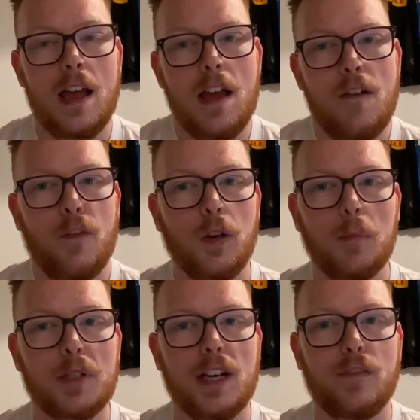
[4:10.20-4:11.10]
found
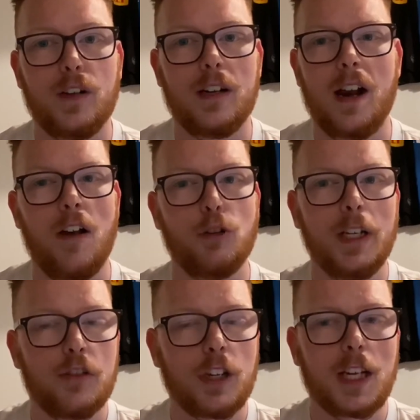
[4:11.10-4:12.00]
himself in a
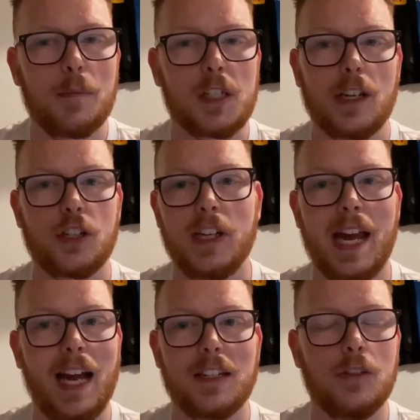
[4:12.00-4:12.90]
really tricky position. He
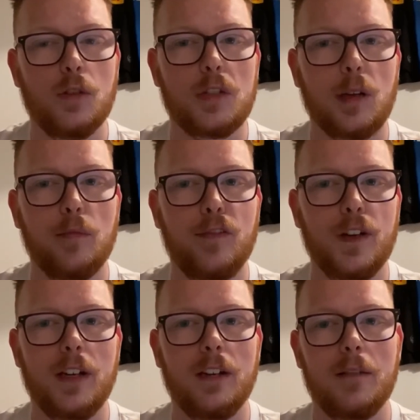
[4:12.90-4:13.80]
had to do
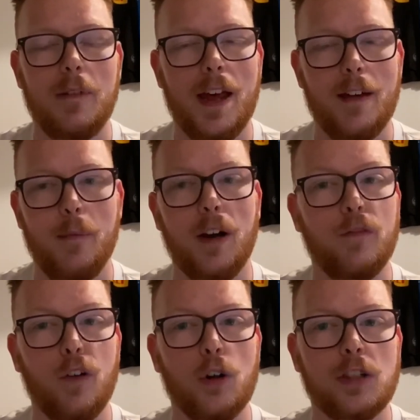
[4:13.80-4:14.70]
something.
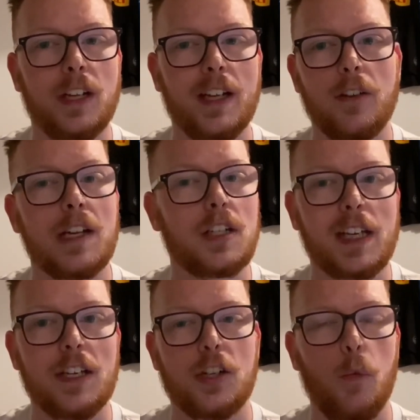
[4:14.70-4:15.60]
Unfortunately, on this
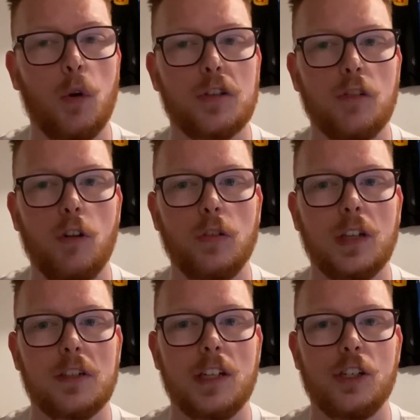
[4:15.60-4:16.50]
occasion, it was the wrong
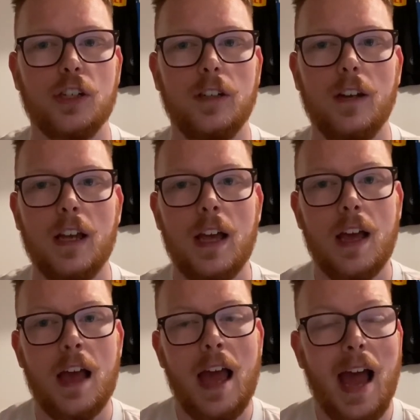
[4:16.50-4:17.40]
decision.
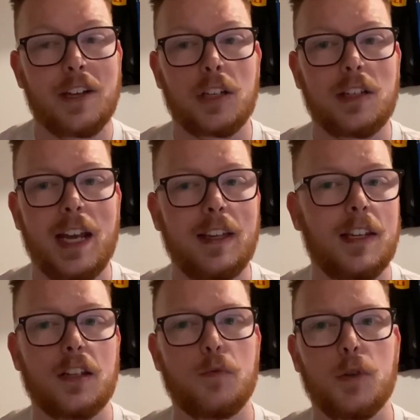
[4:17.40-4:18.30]
As I said,
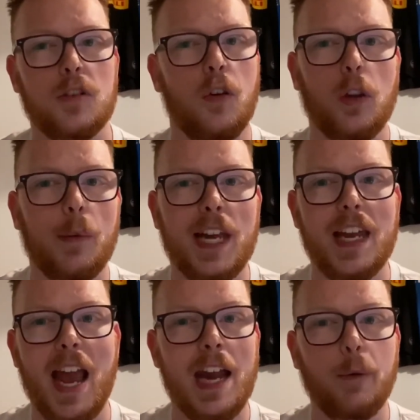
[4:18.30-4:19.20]
this was not the
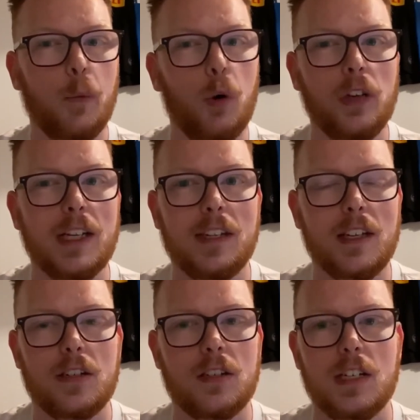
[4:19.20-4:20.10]
way anyone wanted
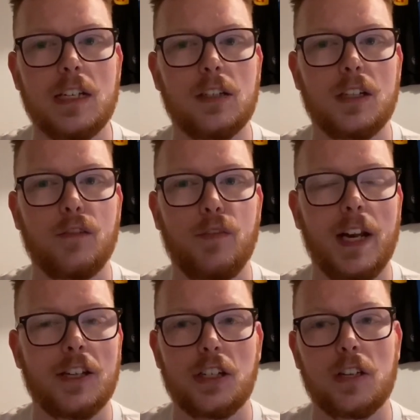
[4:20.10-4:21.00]
this season to
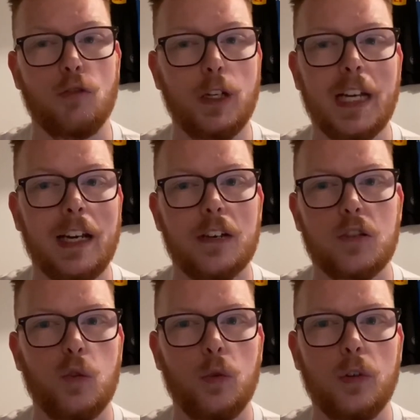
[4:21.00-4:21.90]
finish. It's a really kind of
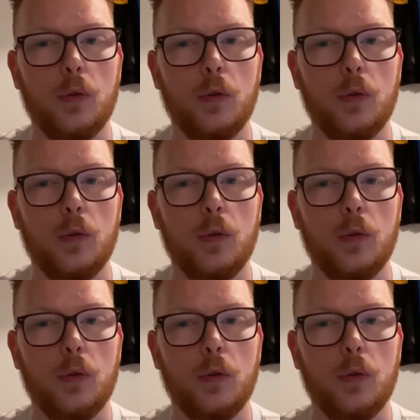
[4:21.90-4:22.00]
sore note